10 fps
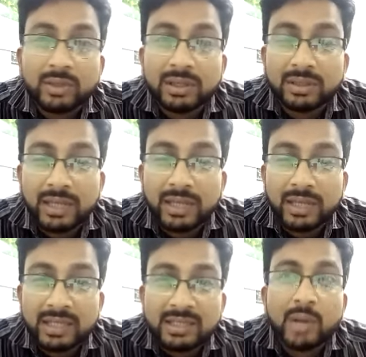reach
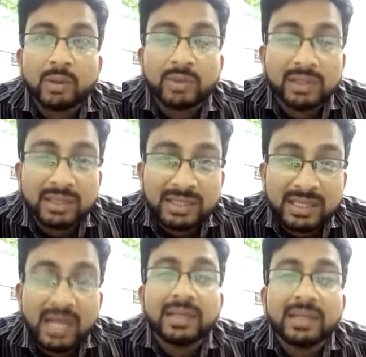out your
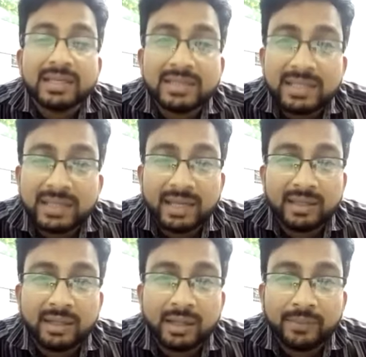consultant can see that.
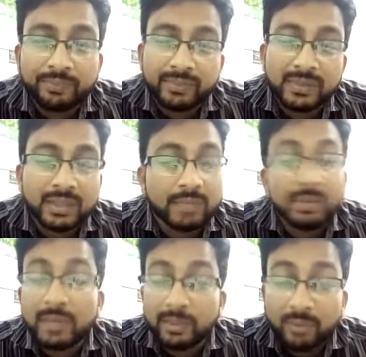That may
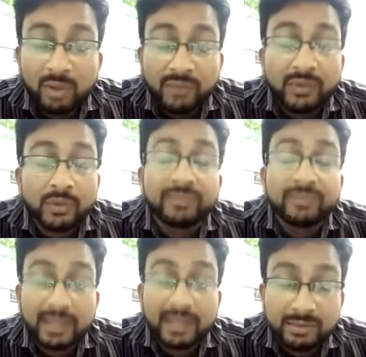be important for your
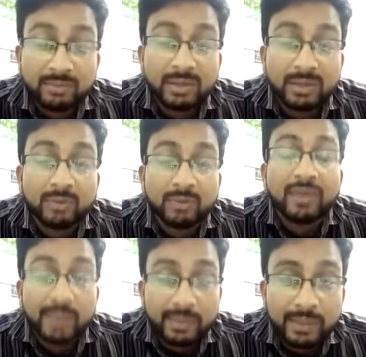parents or maybe your
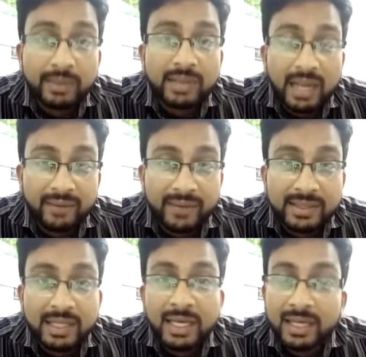family people and
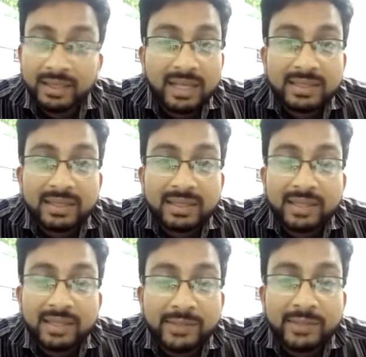base. There are certain
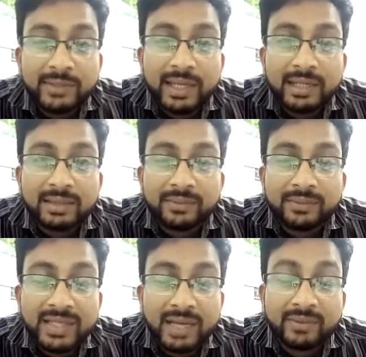things we can
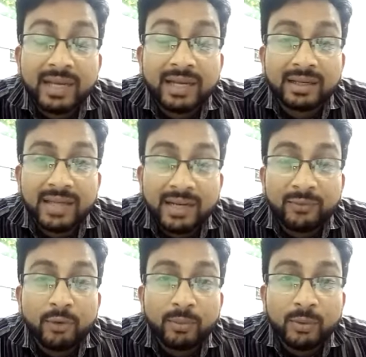decide. We can get
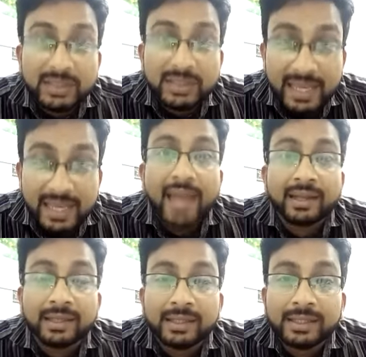from your
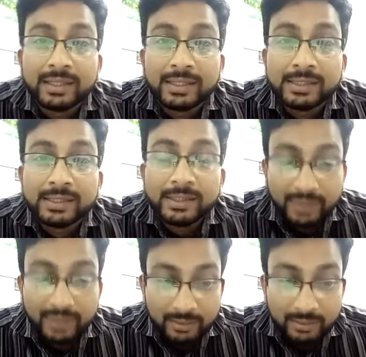scan,
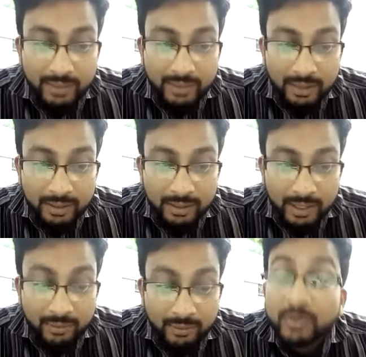but you can
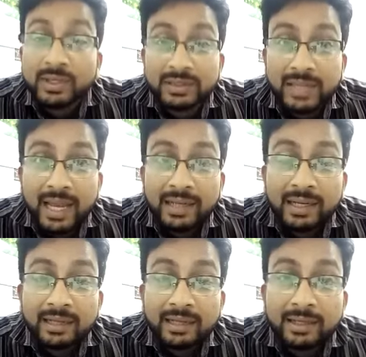get from your scan
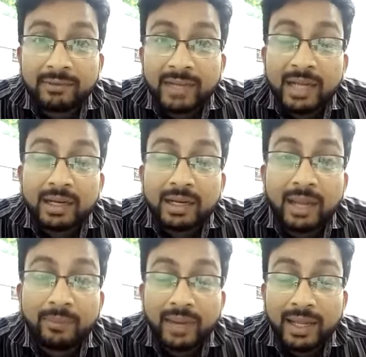and we can
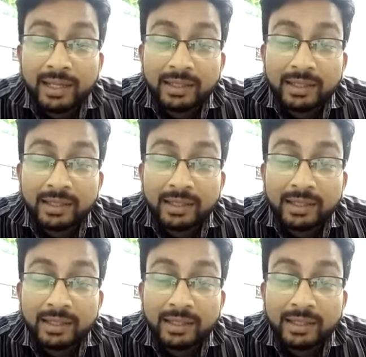apply